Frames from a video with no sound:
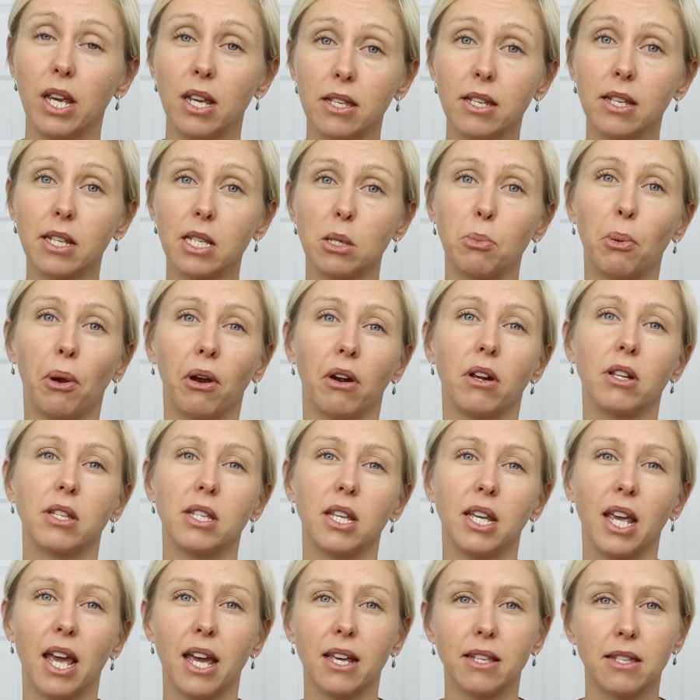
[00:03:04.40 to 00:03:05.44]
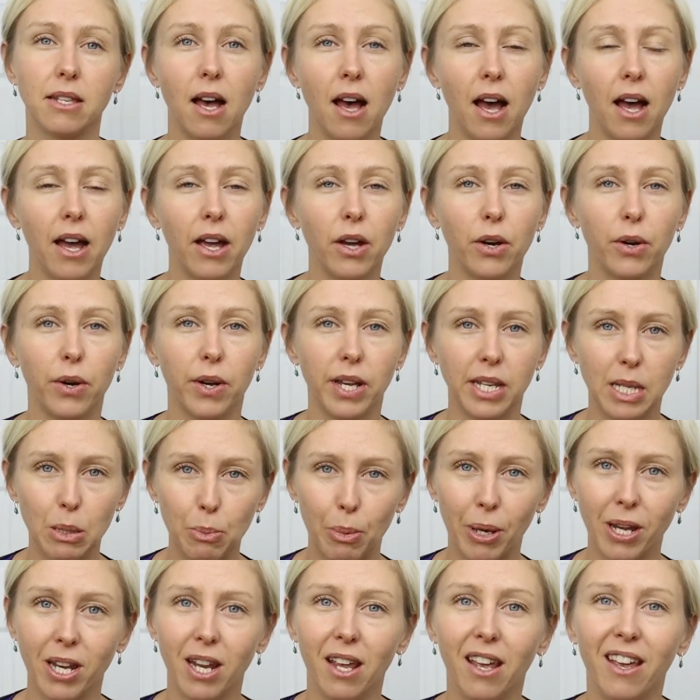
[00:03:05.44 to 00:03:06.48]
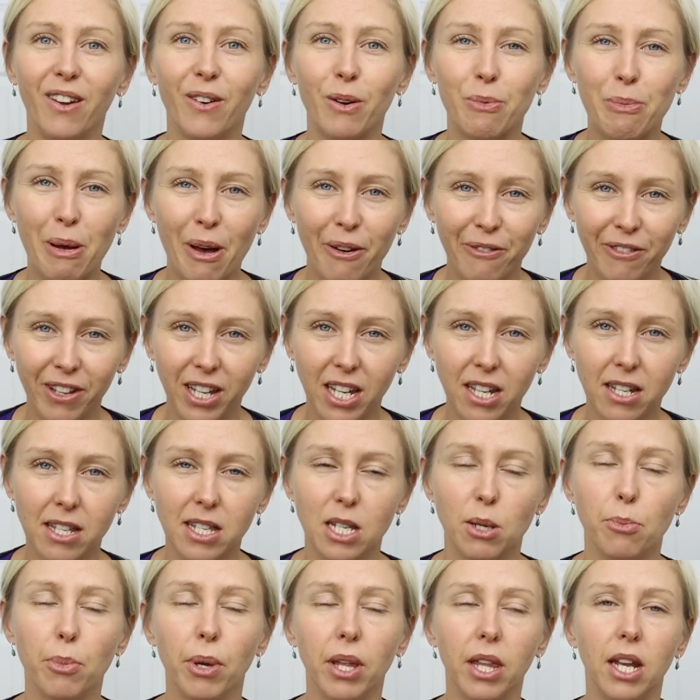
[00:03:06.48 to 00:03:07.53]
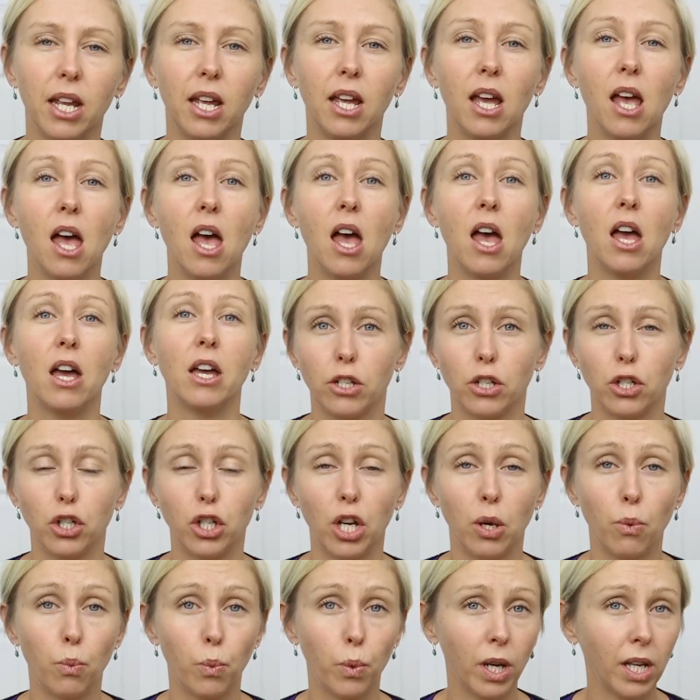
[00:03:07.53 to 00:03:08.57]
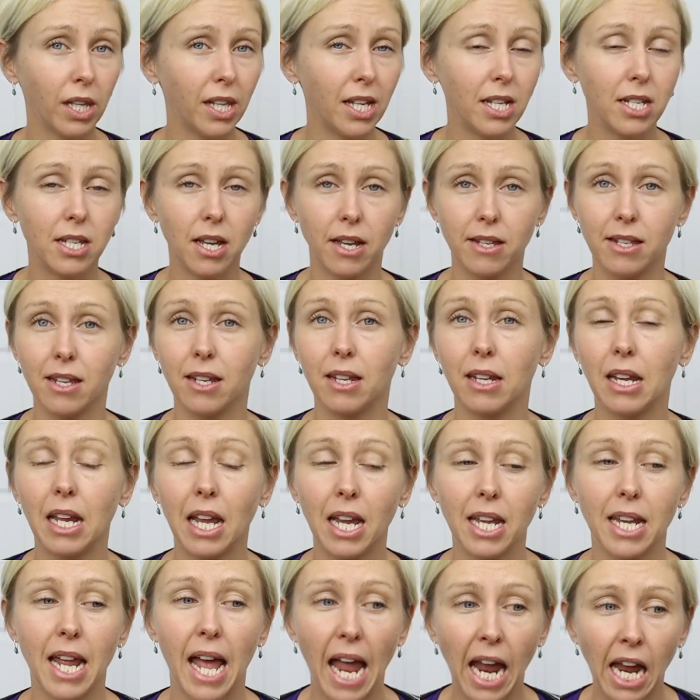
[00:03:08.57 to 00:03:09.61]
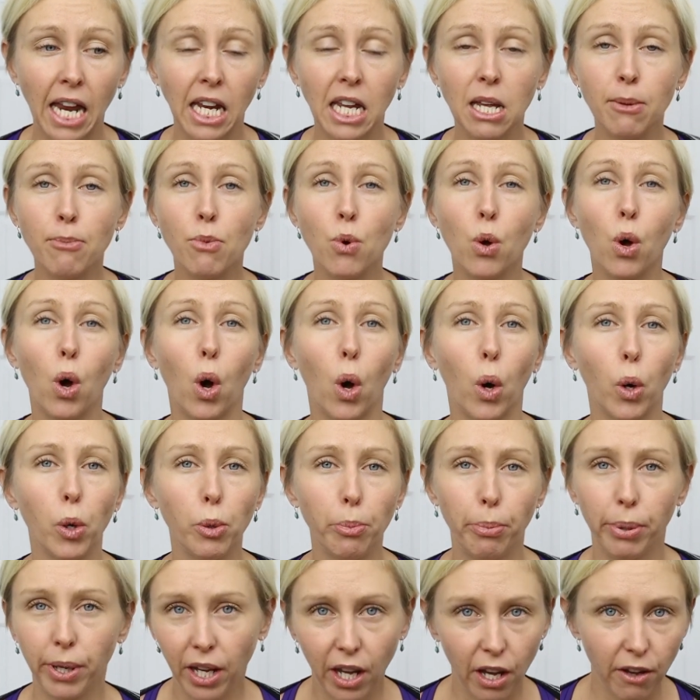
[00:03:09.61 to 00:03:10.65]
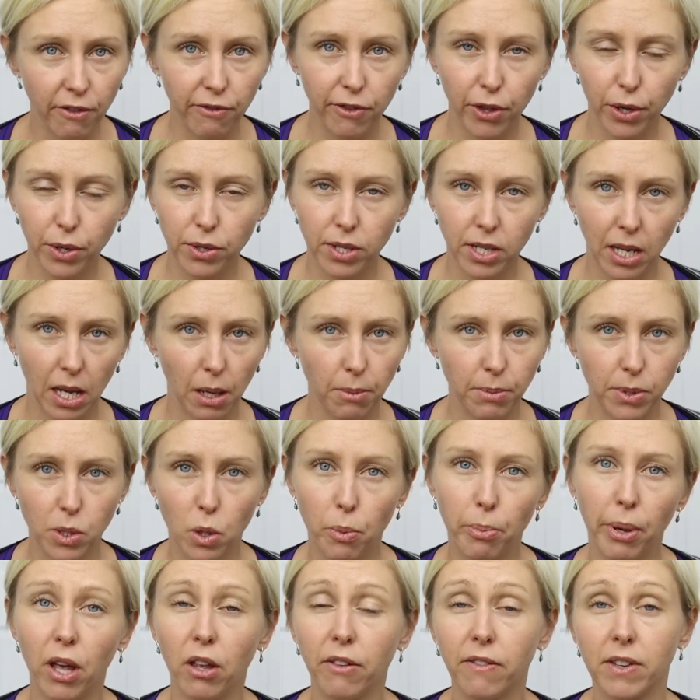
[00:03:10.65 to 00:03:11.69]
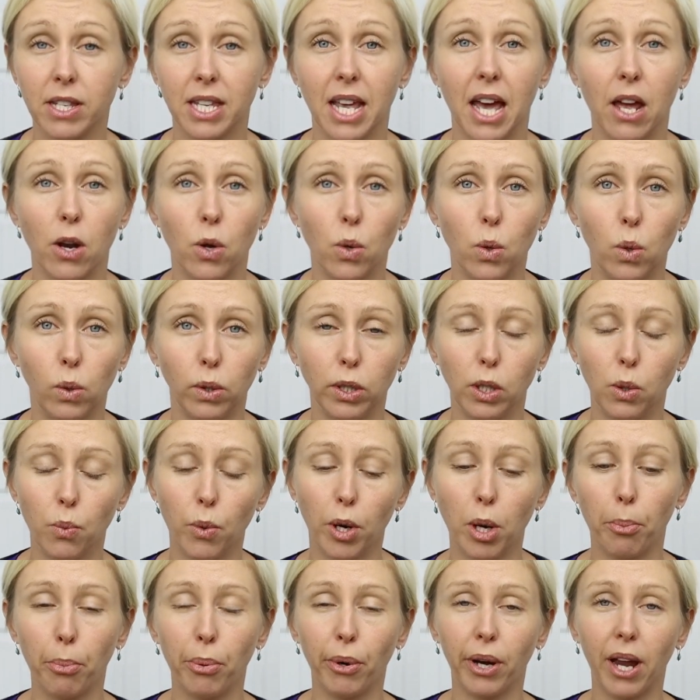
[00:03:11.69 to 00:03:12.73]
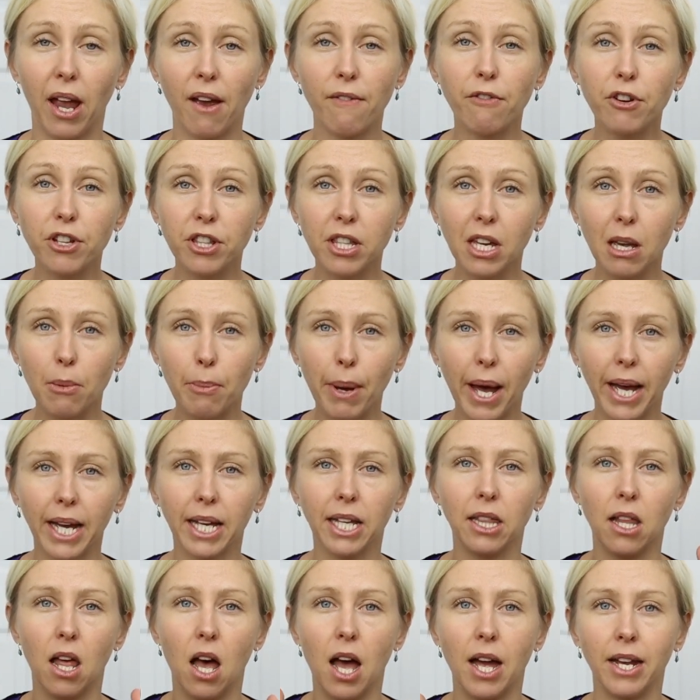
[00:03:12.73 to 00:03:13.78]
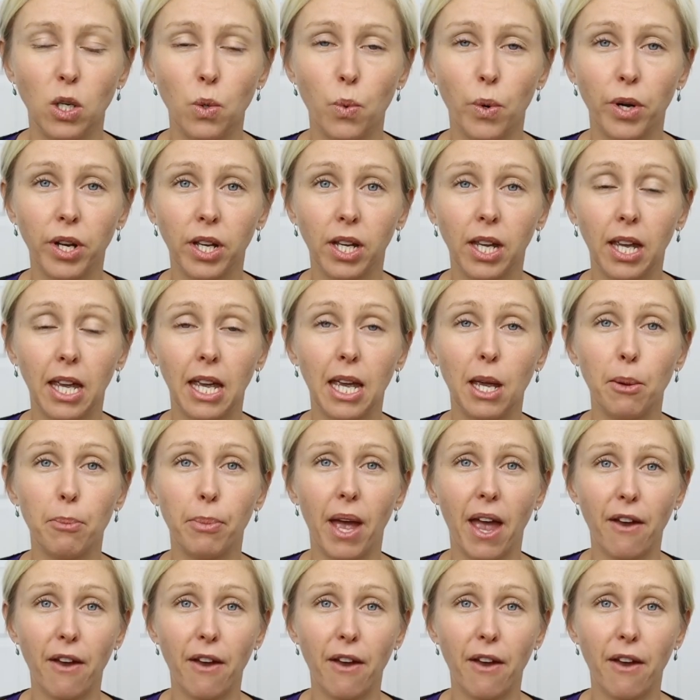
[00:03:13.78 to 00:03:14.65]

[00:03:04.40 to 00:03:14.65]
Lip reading: is experiencing SI or SPD or pelvic instability, she really doesn't need any more opening of those hips or pelvis at all. You want to bring everything back in line. You want to keep